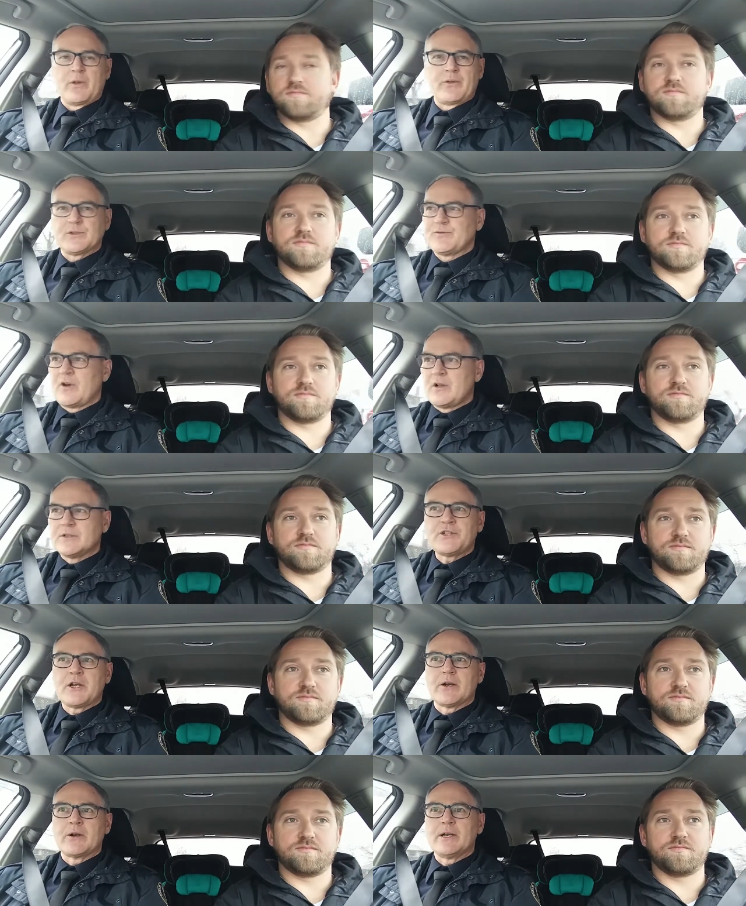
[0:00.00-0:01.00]
Speaker 1: whether it's
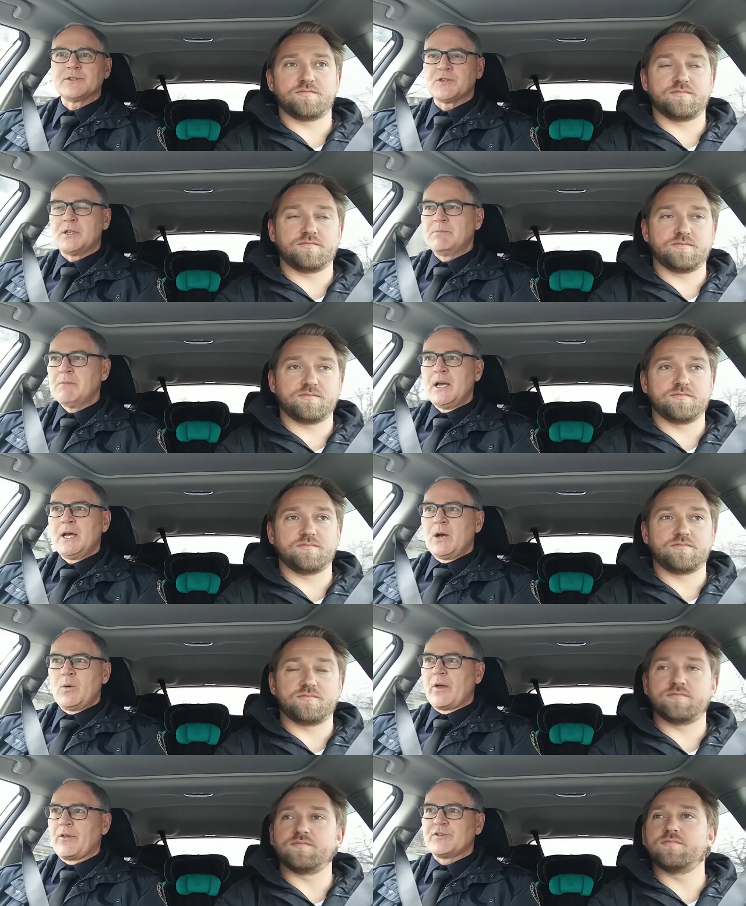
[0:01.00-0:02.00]
volunteerism,
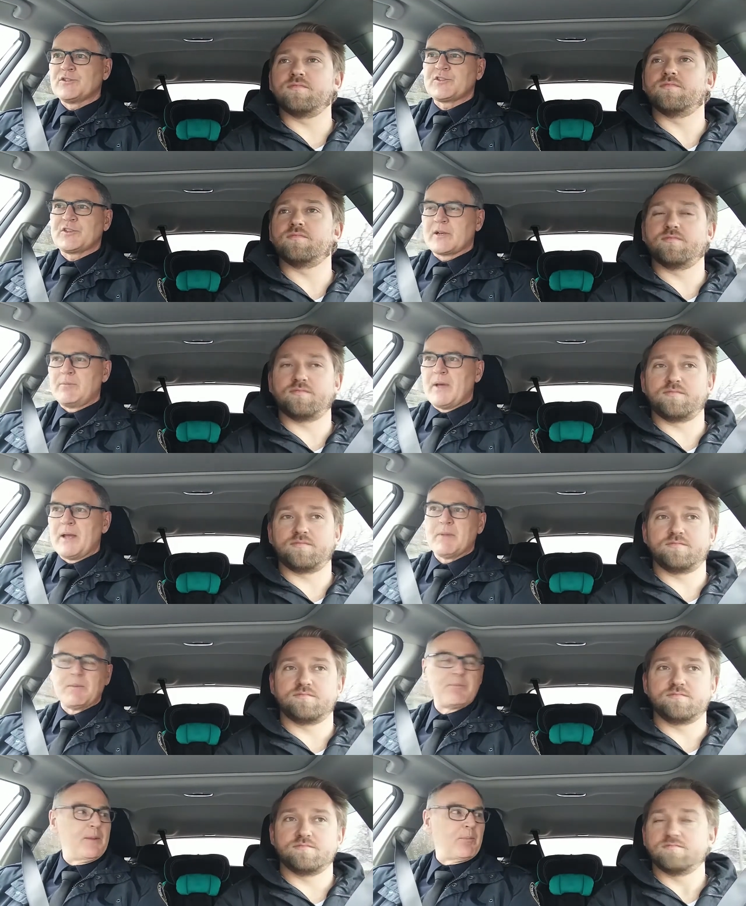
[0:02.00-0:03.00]
whether just the
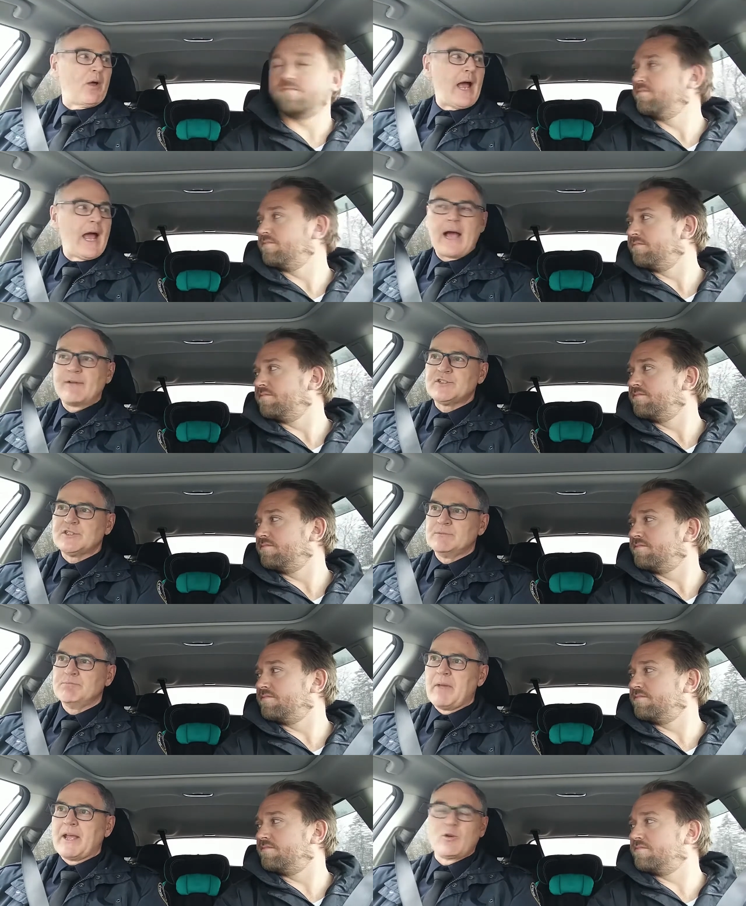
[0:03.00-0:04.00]
commitment people have to
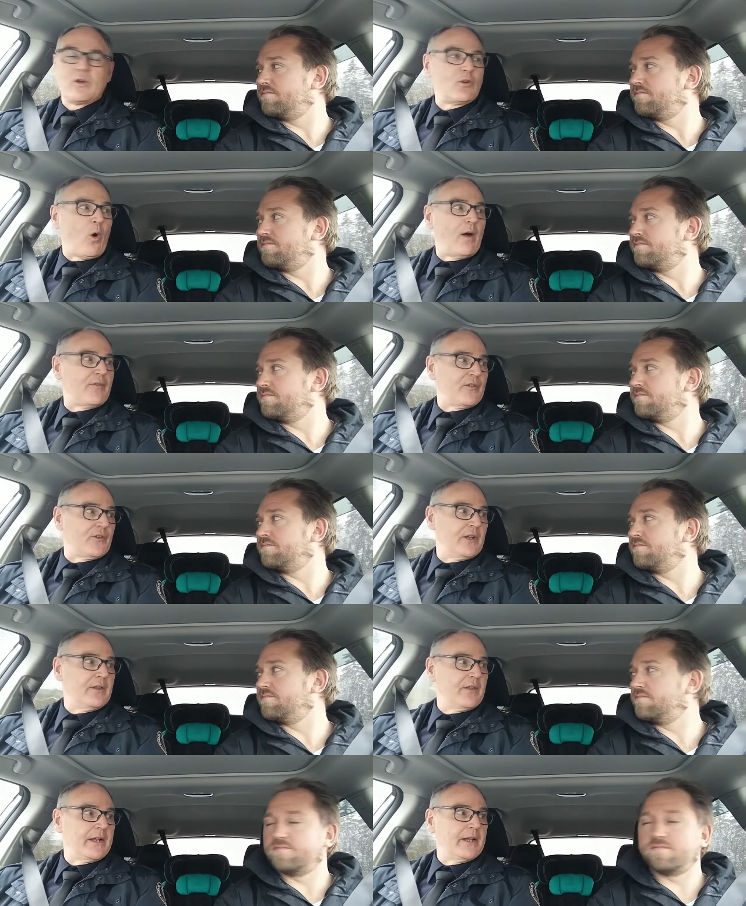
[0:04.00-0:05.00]
make Guelph the
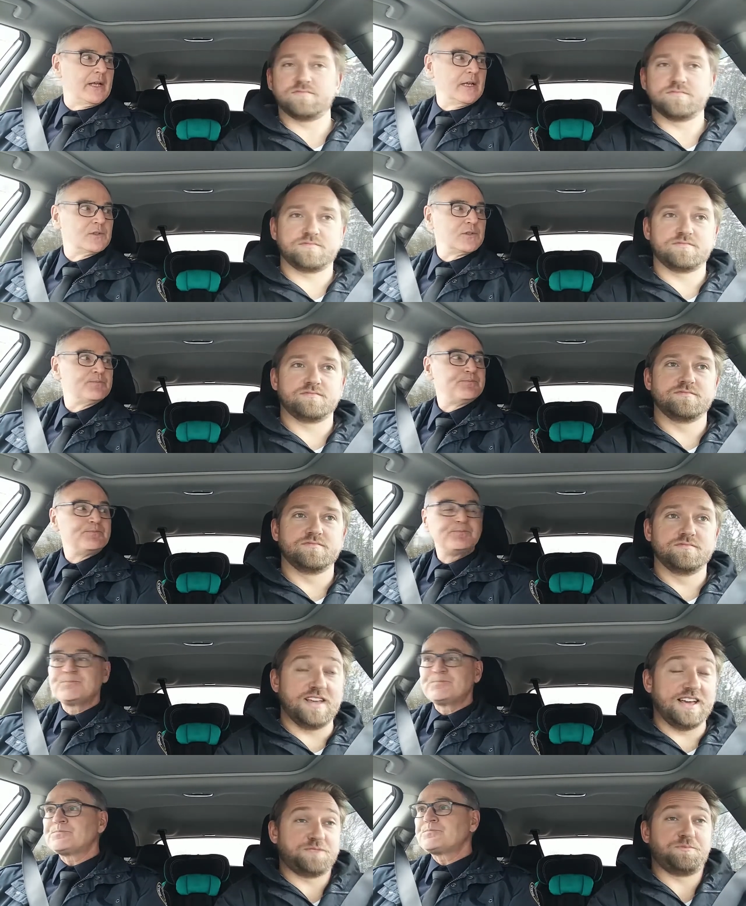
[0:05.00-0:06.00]
city that it is.
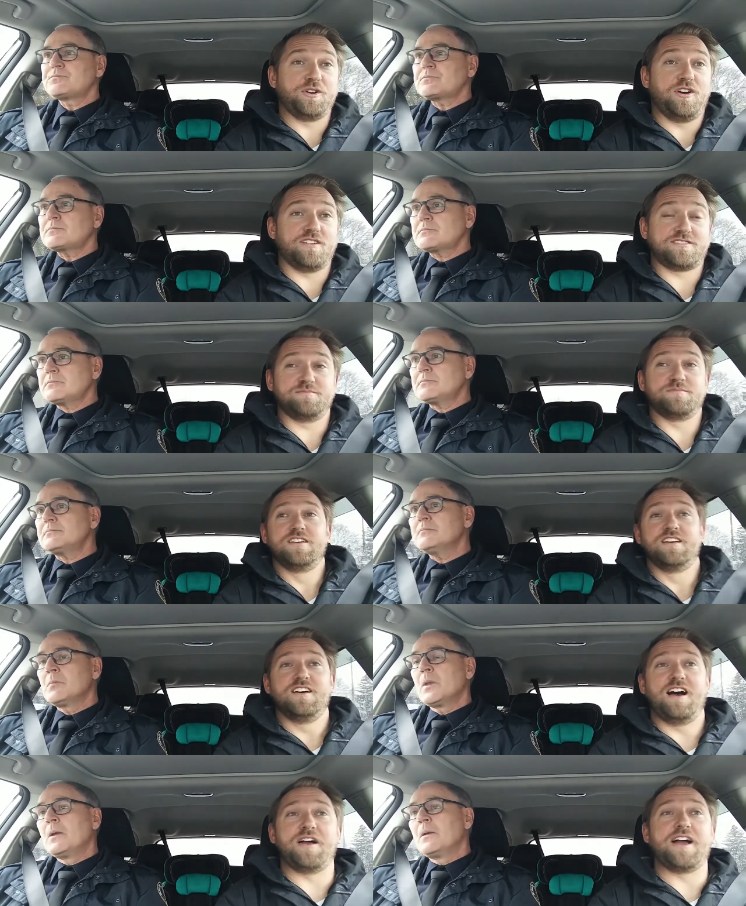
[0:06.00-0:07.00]
Speaker 2: Yeah, it's pretty awesome.
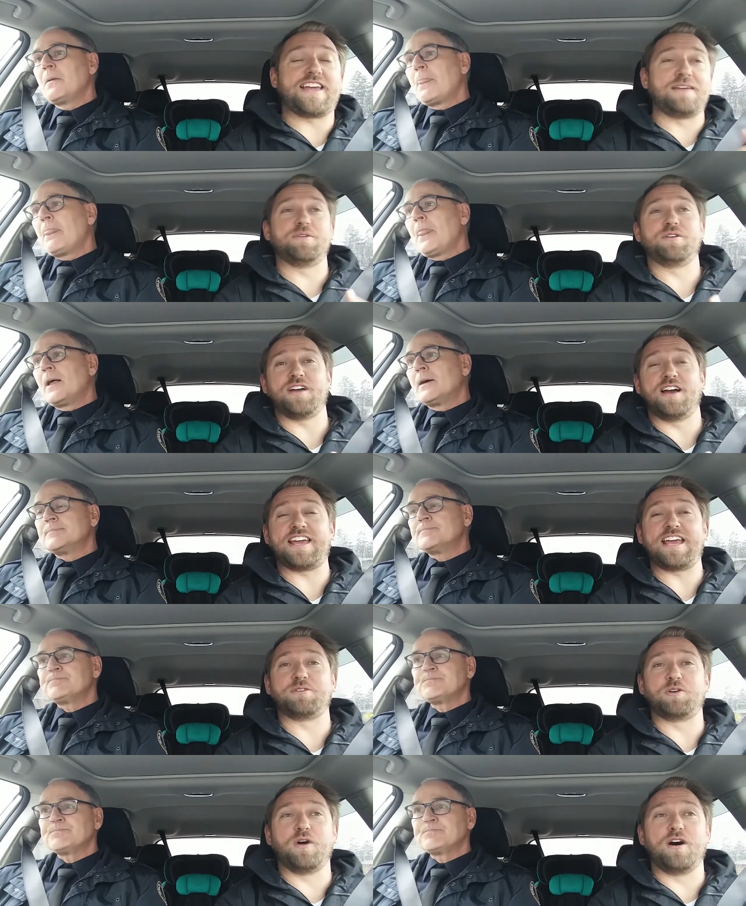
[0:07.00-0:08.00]
I came I
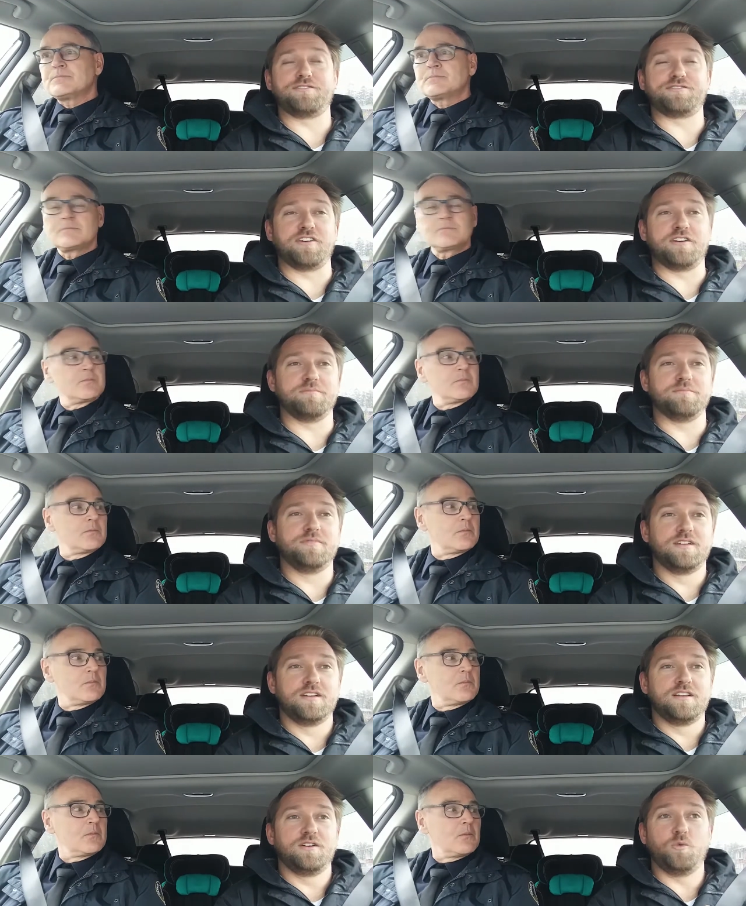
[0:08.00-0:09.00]
came to Guelph from
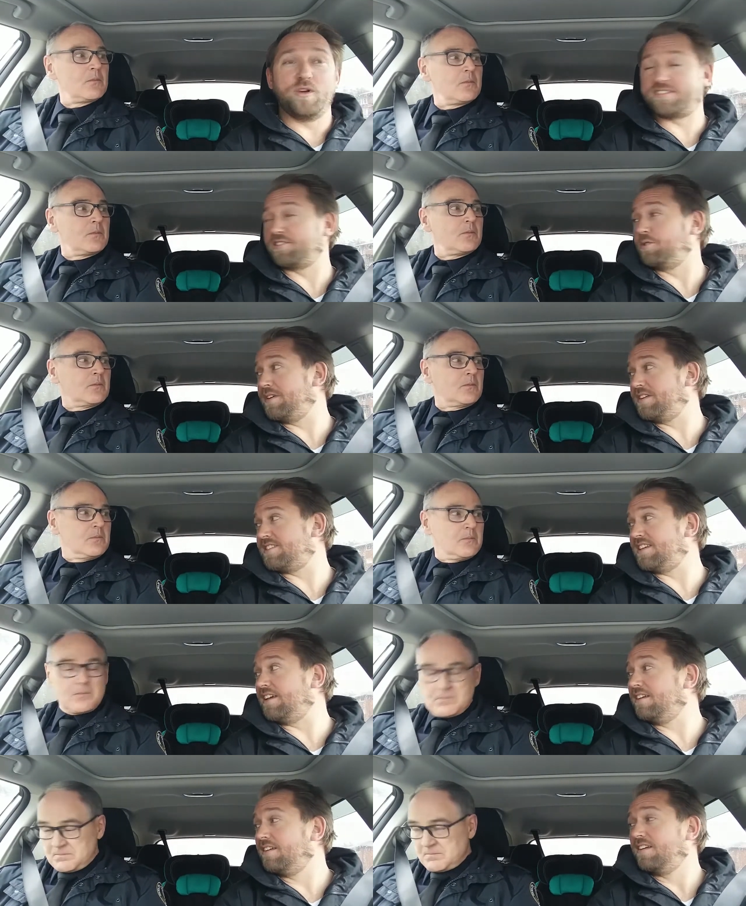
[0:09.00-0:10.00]
Whistler,
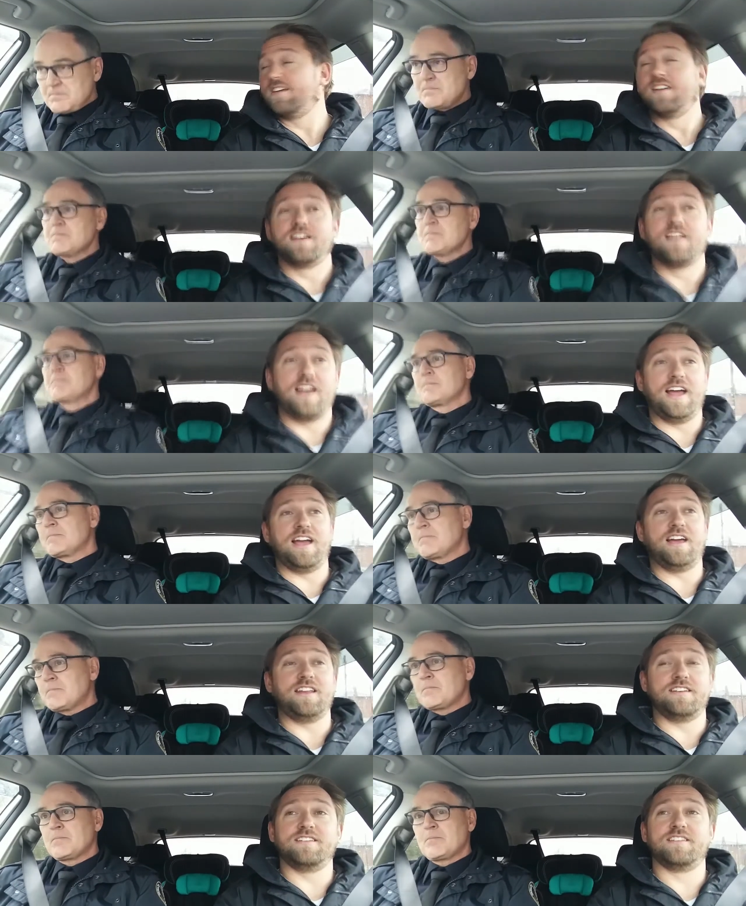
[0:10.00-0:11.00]
BC,
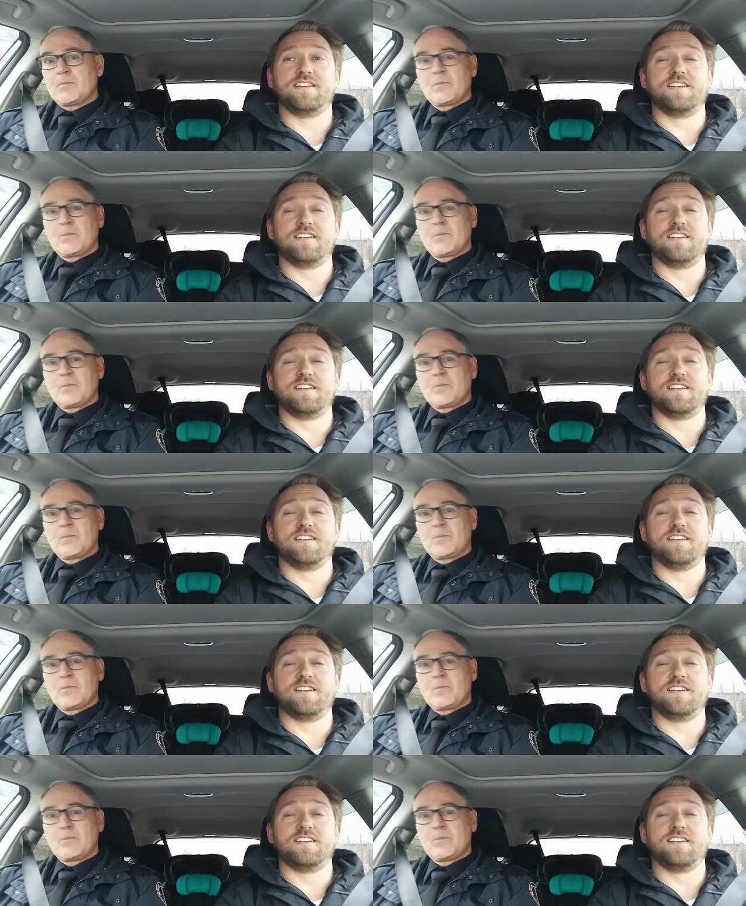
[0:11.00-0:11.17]
and